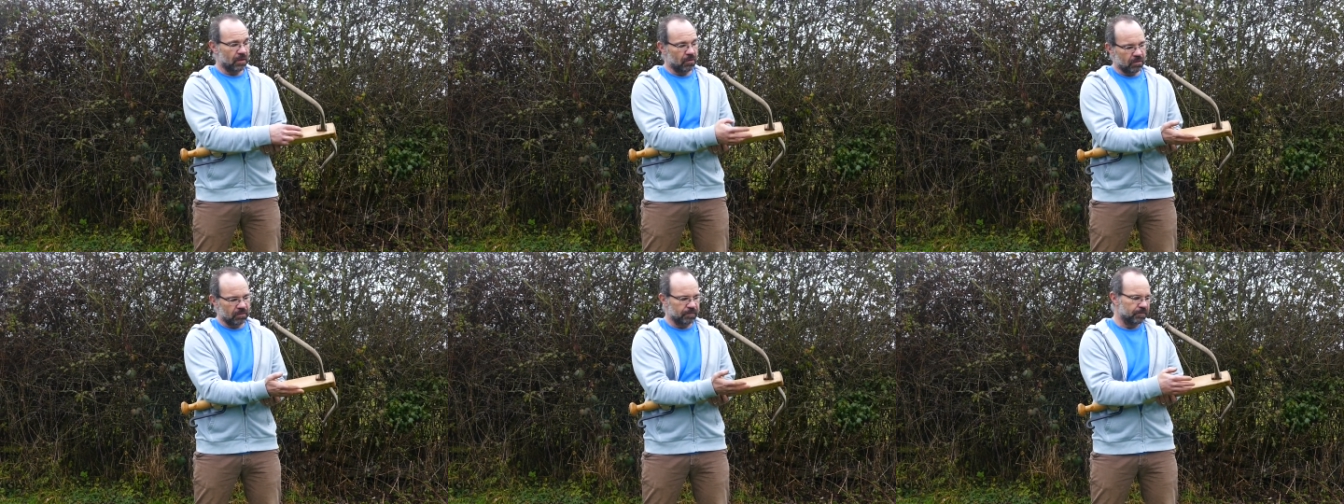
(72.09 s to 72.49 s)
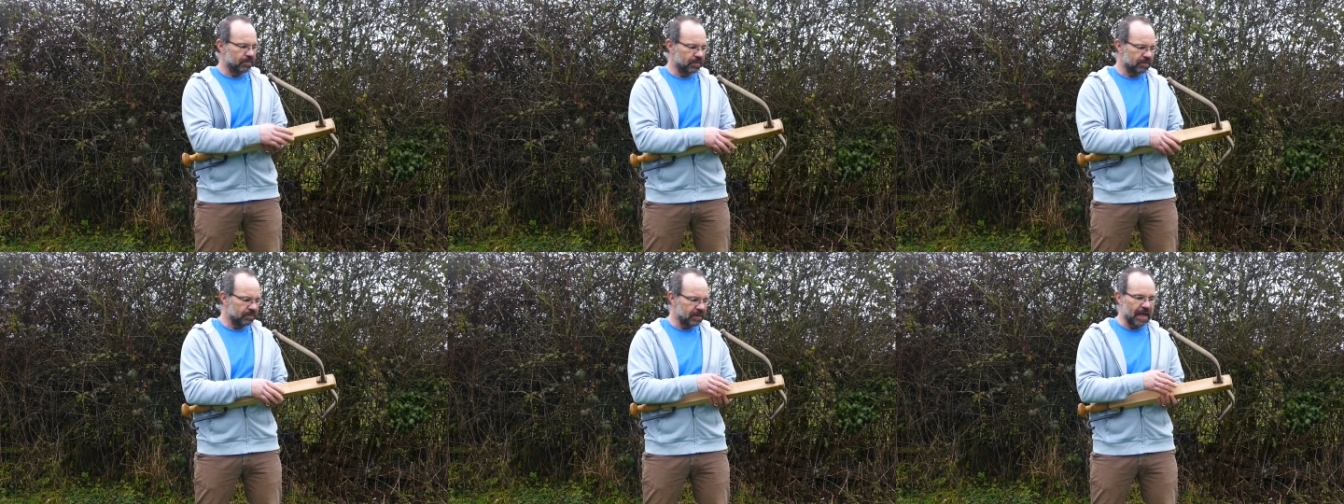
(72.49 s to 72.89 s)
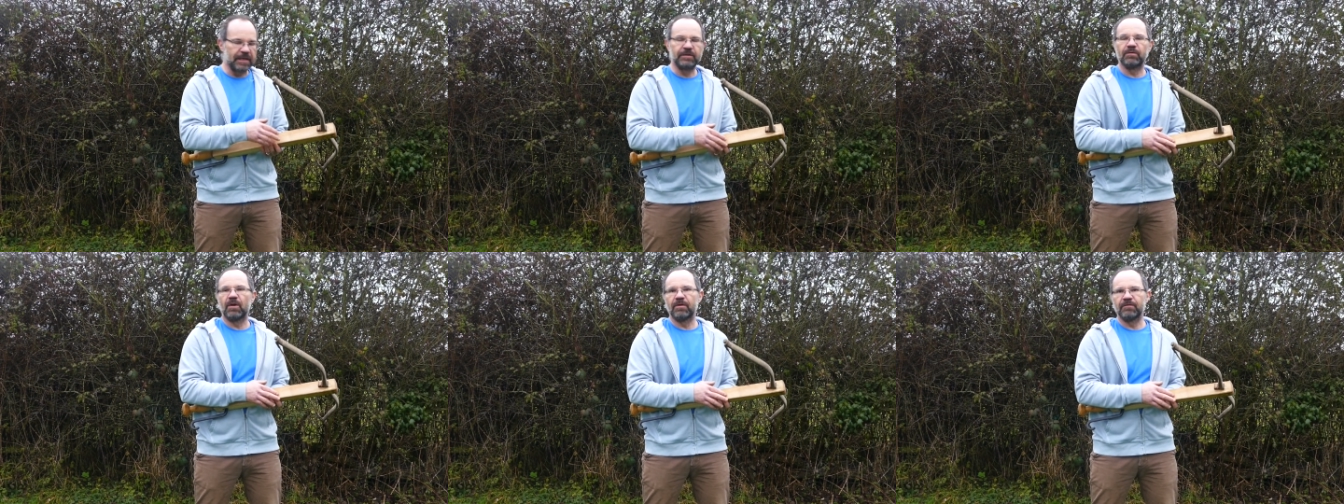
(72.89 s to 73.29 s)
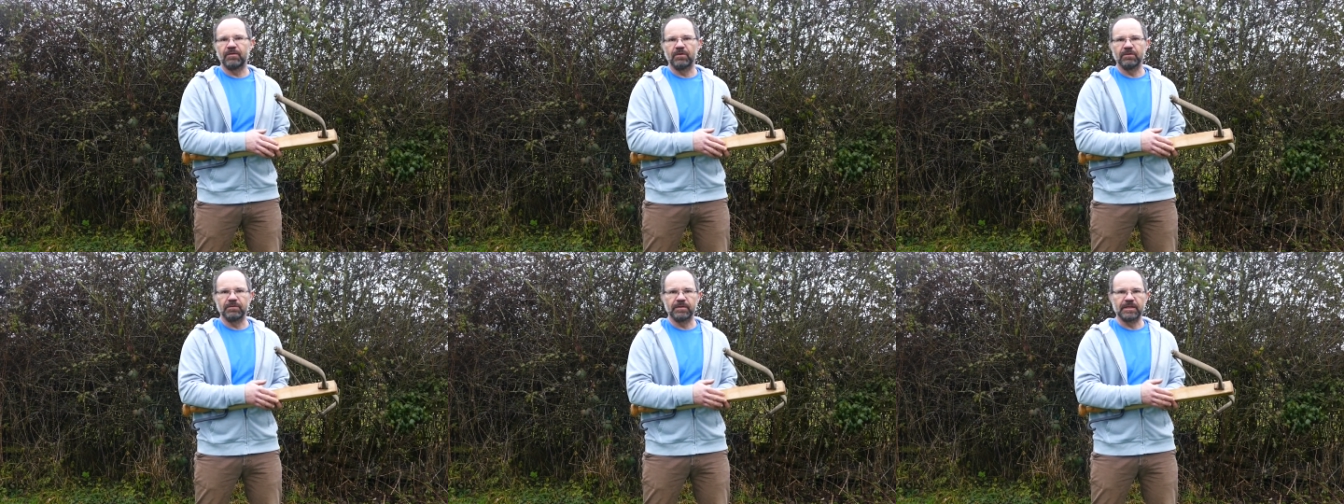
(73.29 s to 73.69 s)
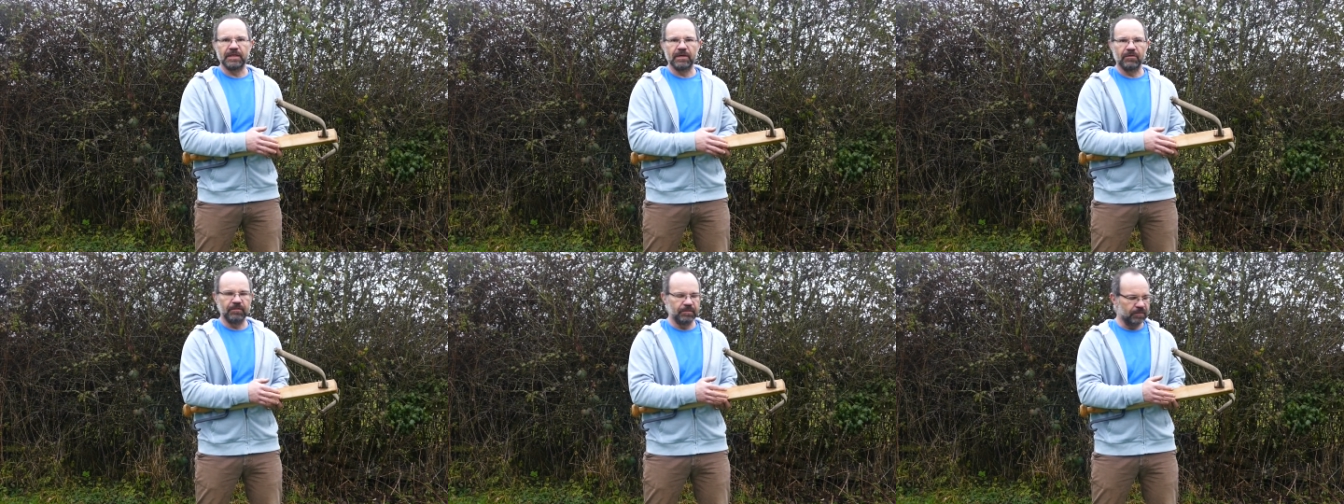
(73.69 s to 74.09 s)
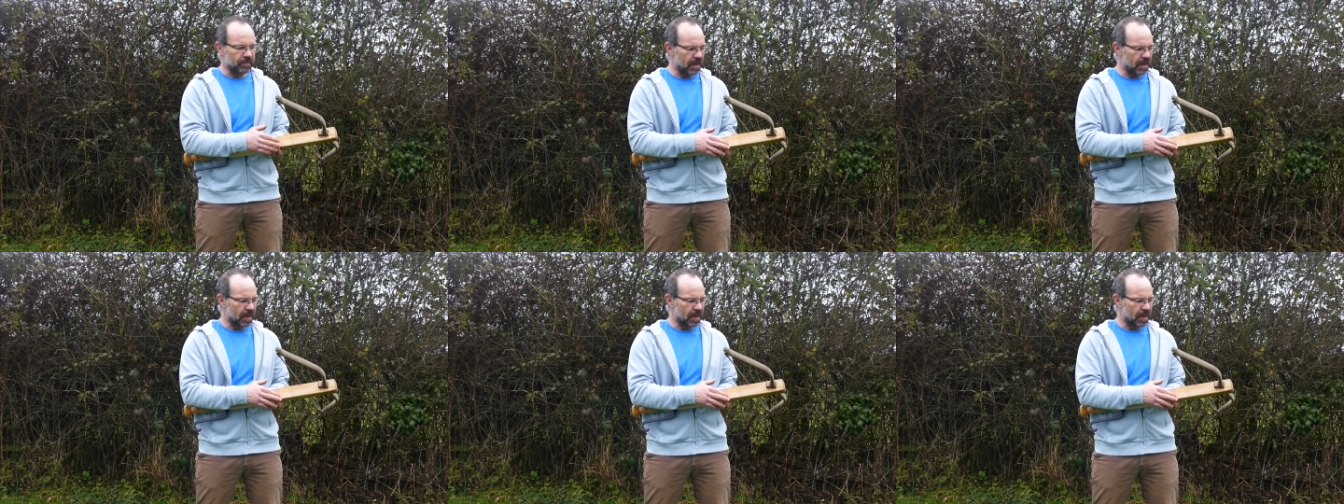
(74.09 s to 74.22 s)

or later on, of course, with steel